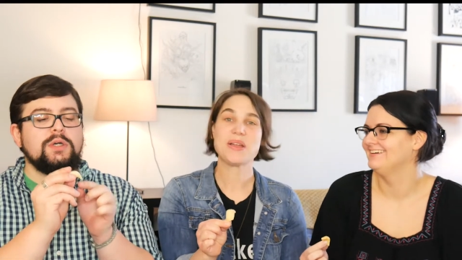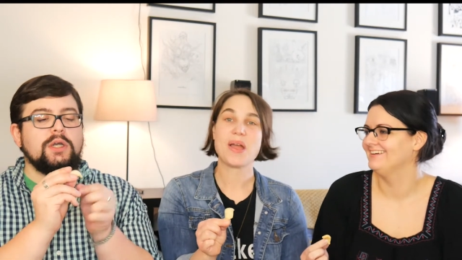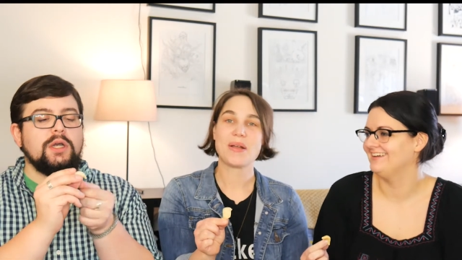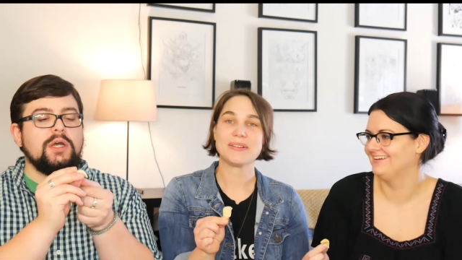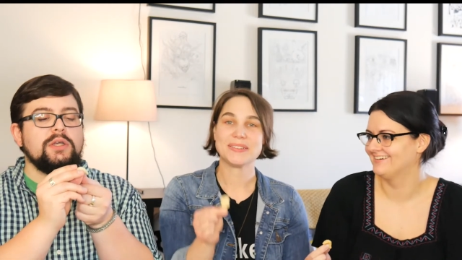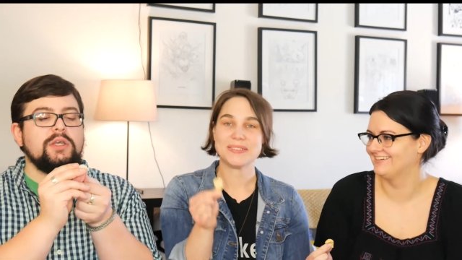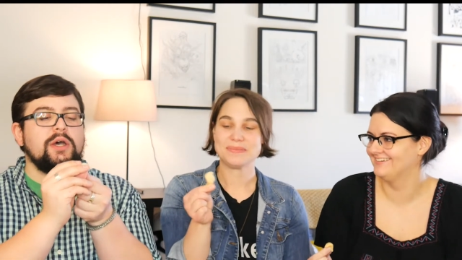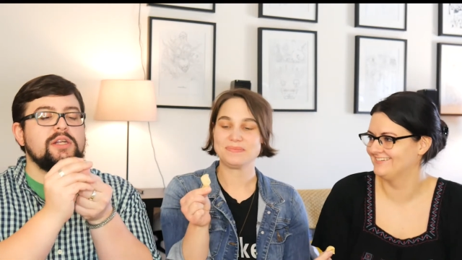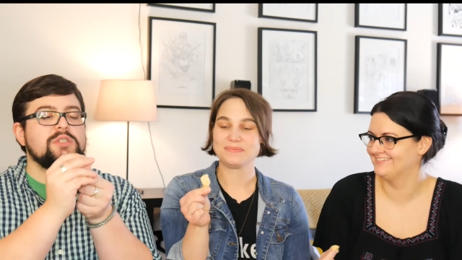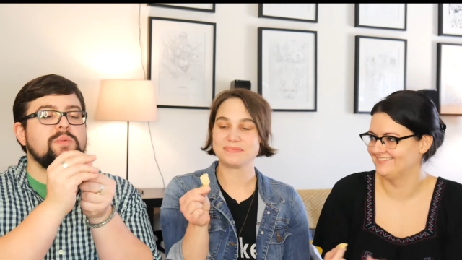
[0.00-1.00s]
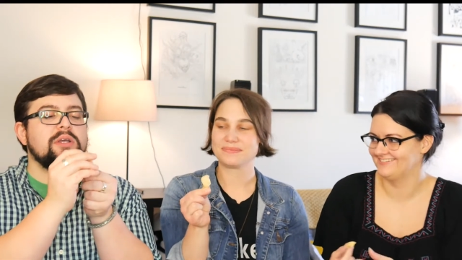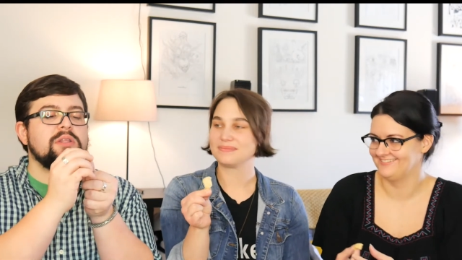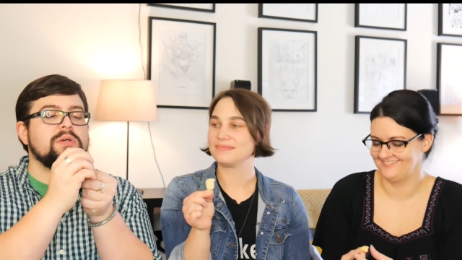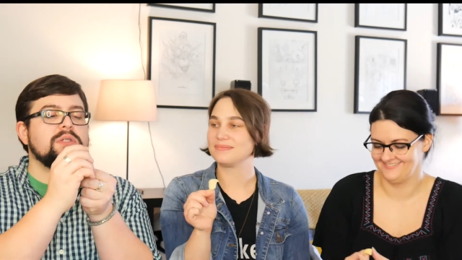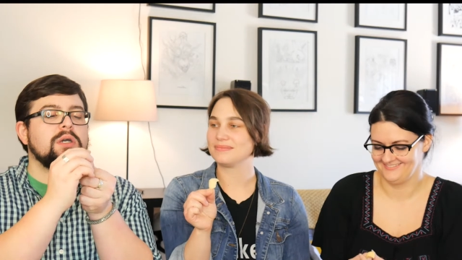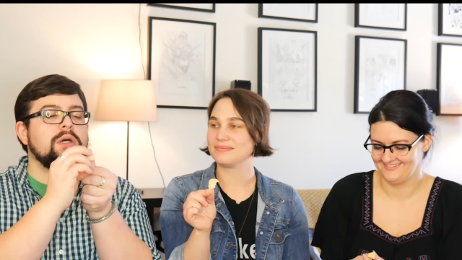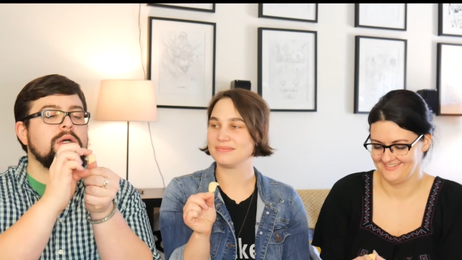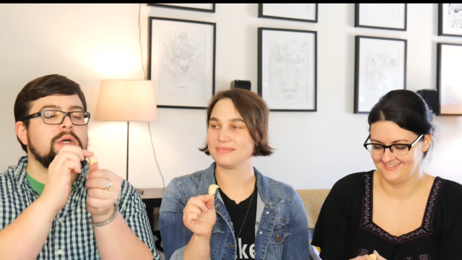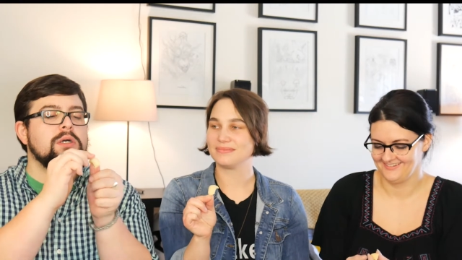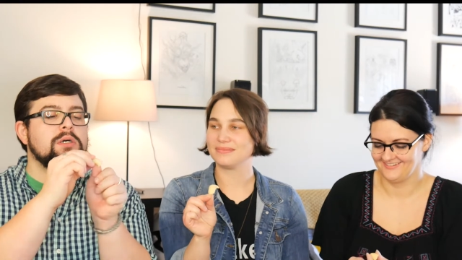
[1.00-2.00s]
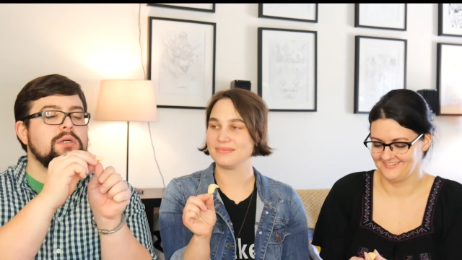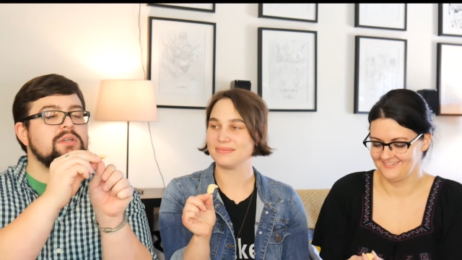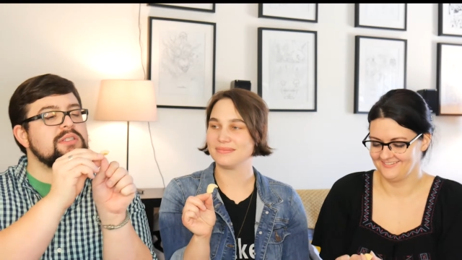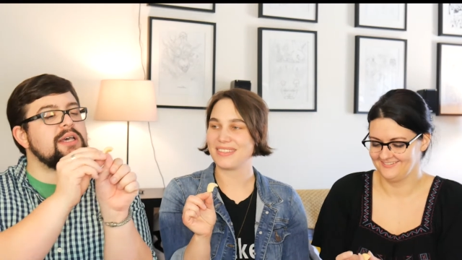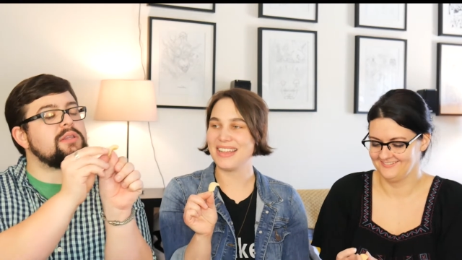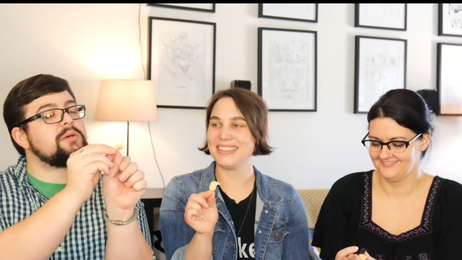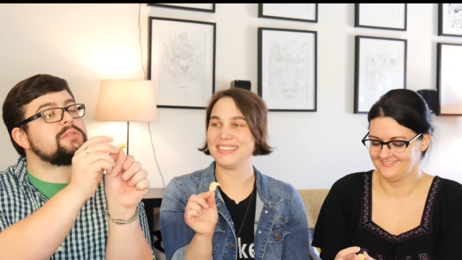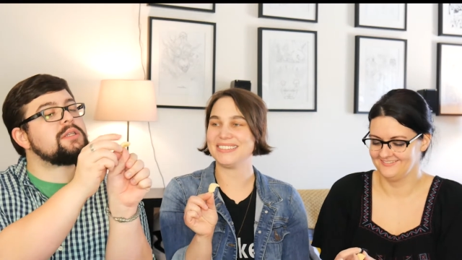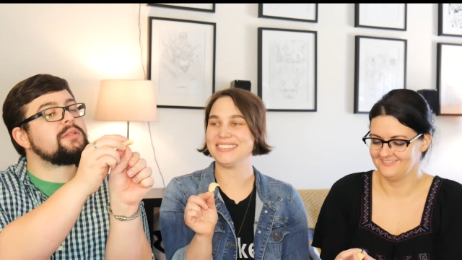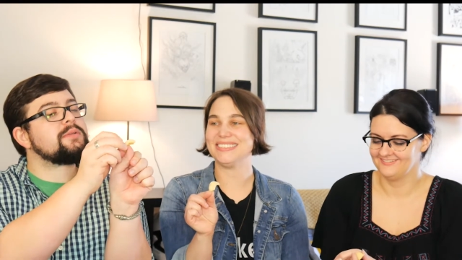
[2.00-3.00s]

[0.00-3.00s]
Speaker 1: girl, you know, I just want those curls, like those,